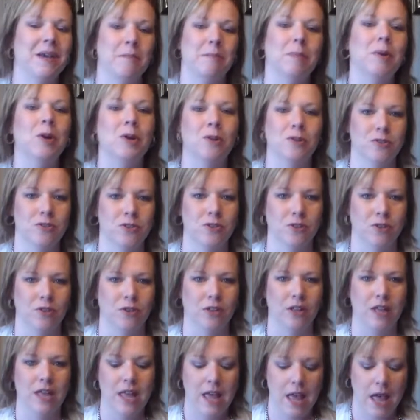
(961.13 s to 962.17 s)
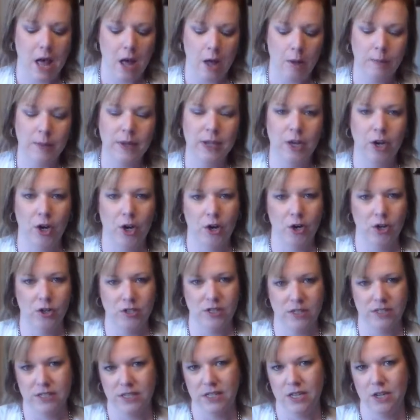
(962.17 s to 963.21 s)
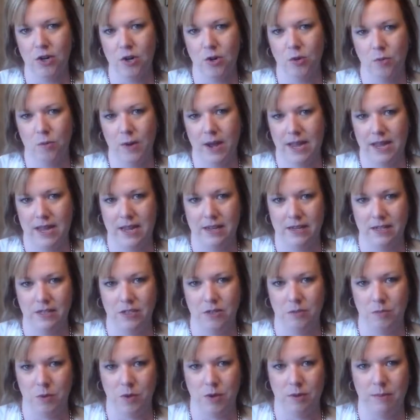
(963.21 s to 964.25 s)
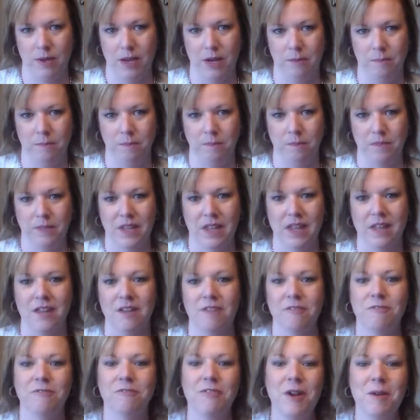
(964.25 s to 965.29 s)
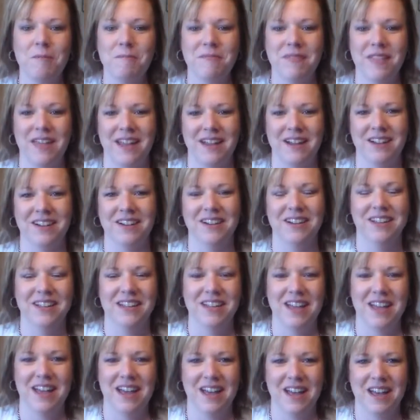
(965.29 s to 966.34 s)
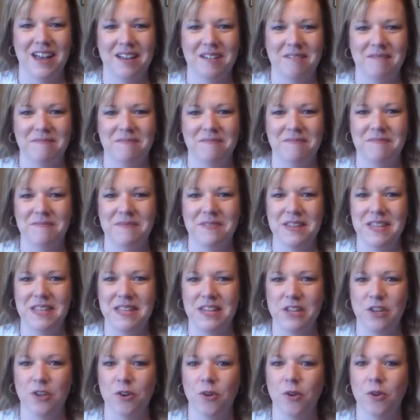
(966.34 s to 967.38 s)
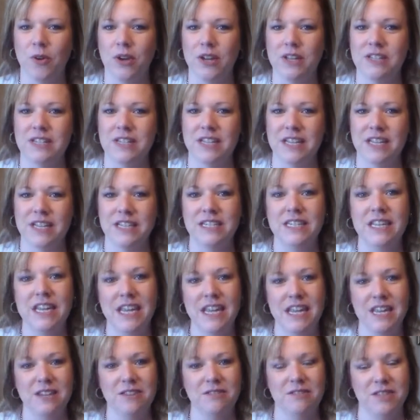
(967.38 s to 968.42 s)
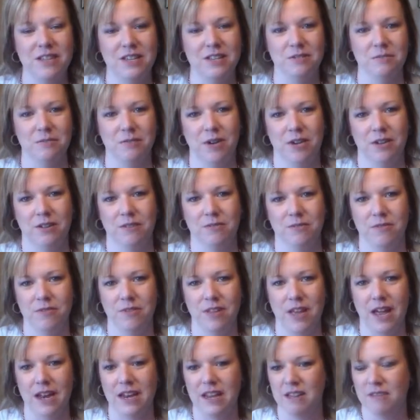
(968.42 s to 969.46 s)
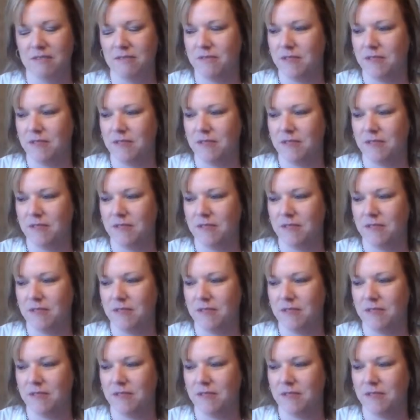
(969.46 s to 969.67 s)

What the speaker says: it personal, helping her to see her way into Premier. From there, you're going to continue then to work through that.